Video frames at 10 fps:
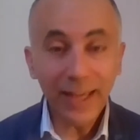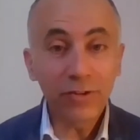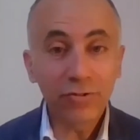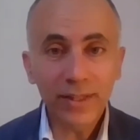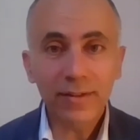
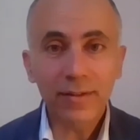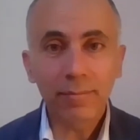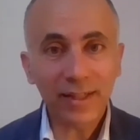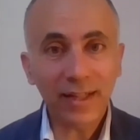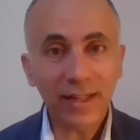engagement,
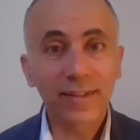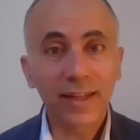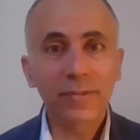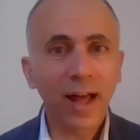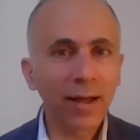but at the
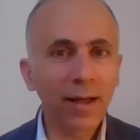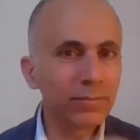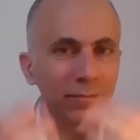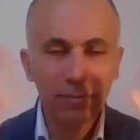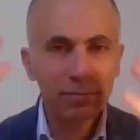same
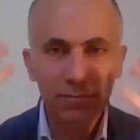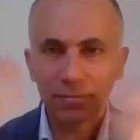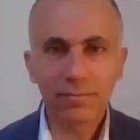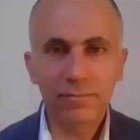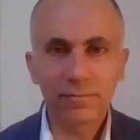time,
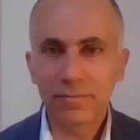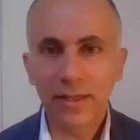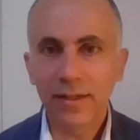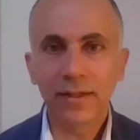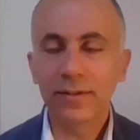
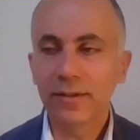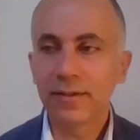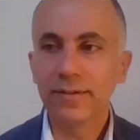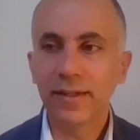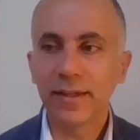uh, it
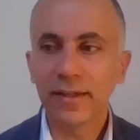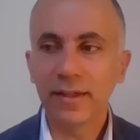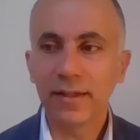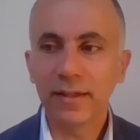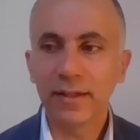is
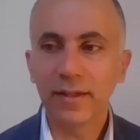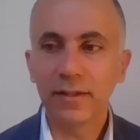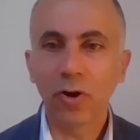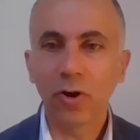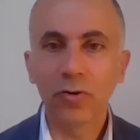uh,
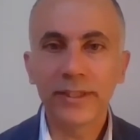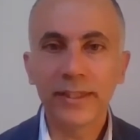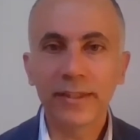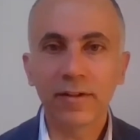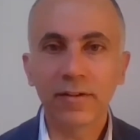uh, known
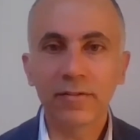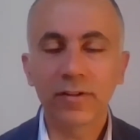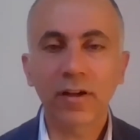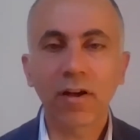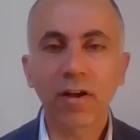being the,
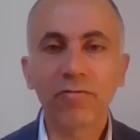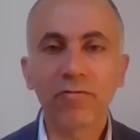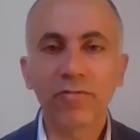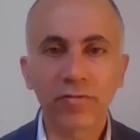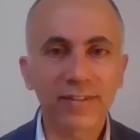the, the
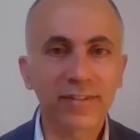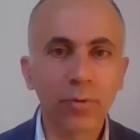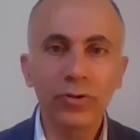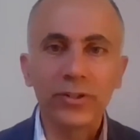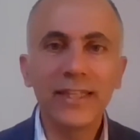conference of
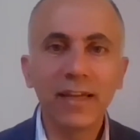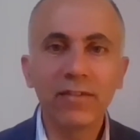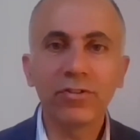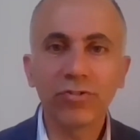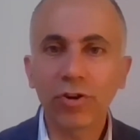Ratisbon
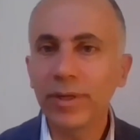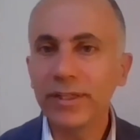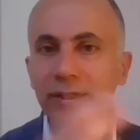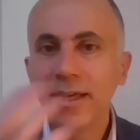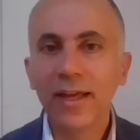he gave in
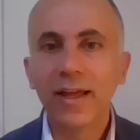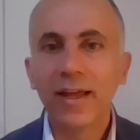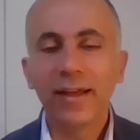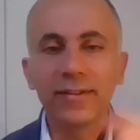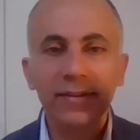Germany,
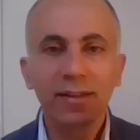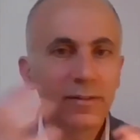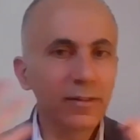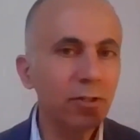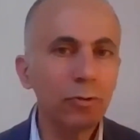and
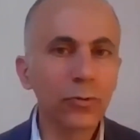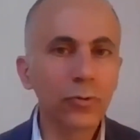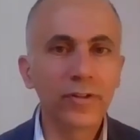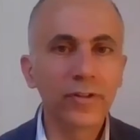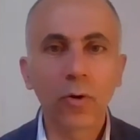uh, he
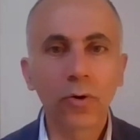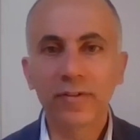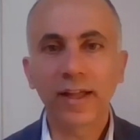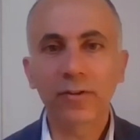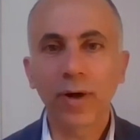used the
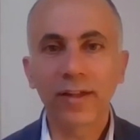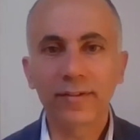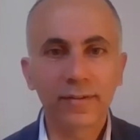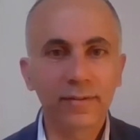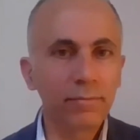quote that
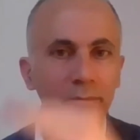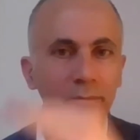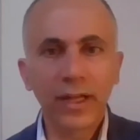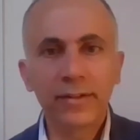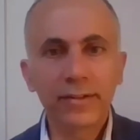was
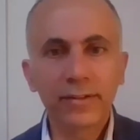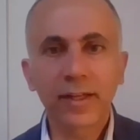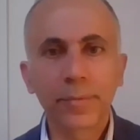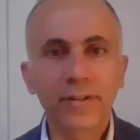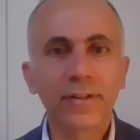
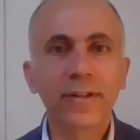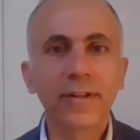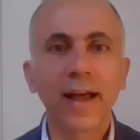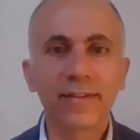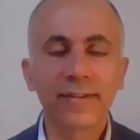
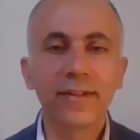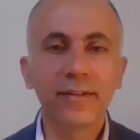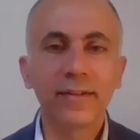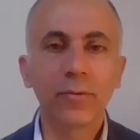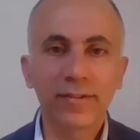interpreted as
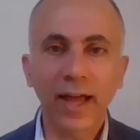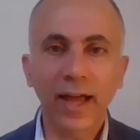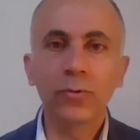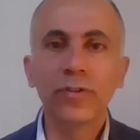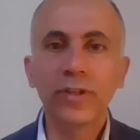he was
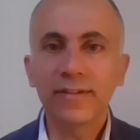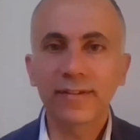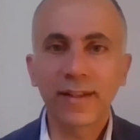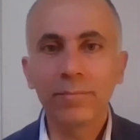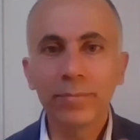accusing
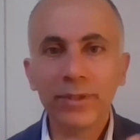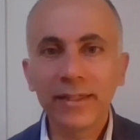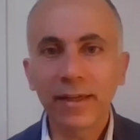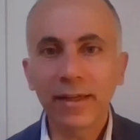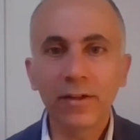Islam
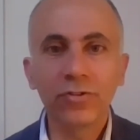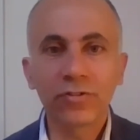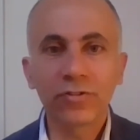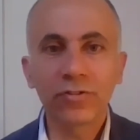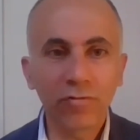being a
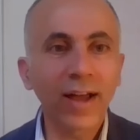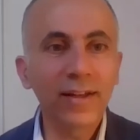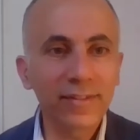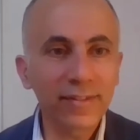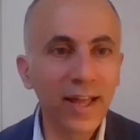religion of
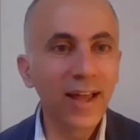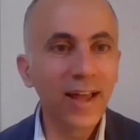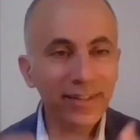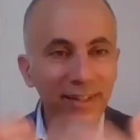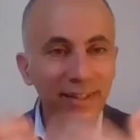violence,
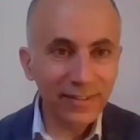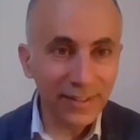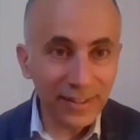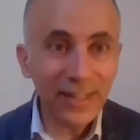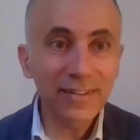and it
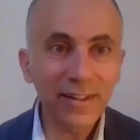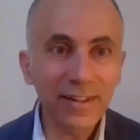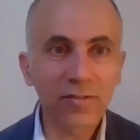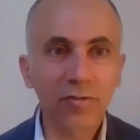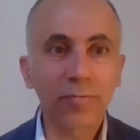
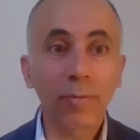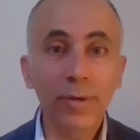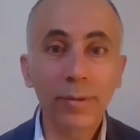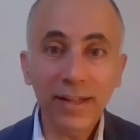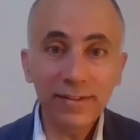created lots of
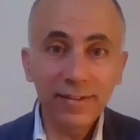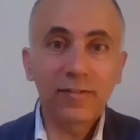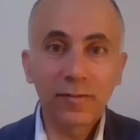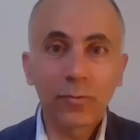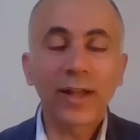problems. And
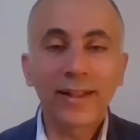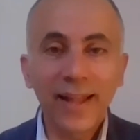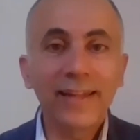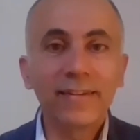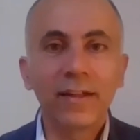this is
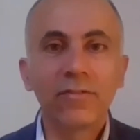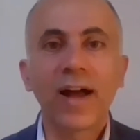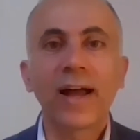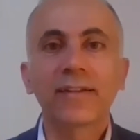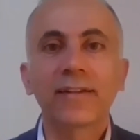what led, in
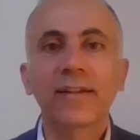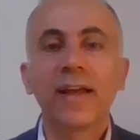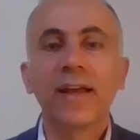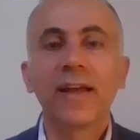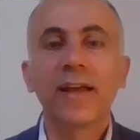fact,
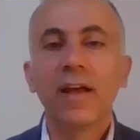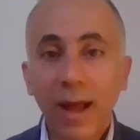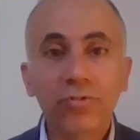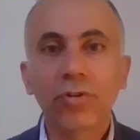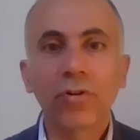
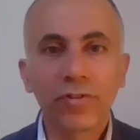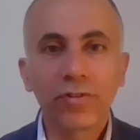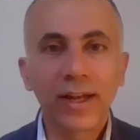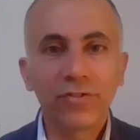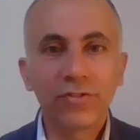of the
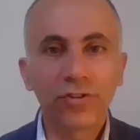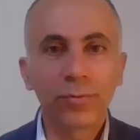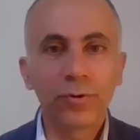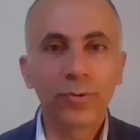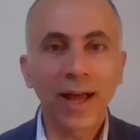rupture
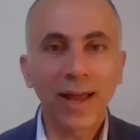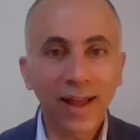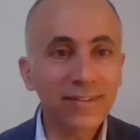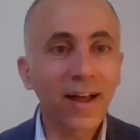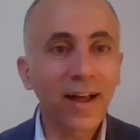of relations
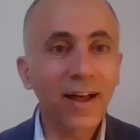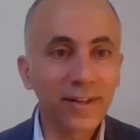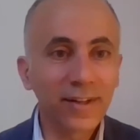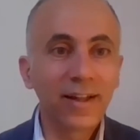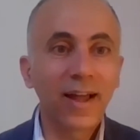between
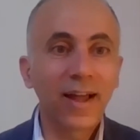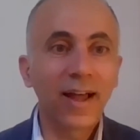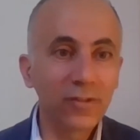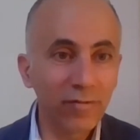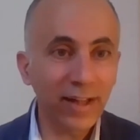Al-Azhar
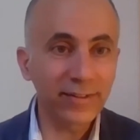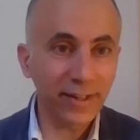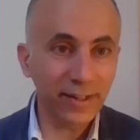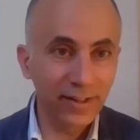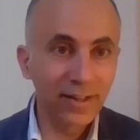and the
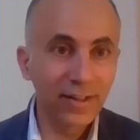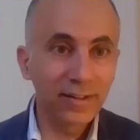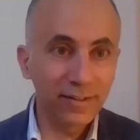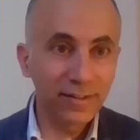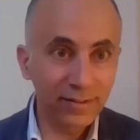Vatican,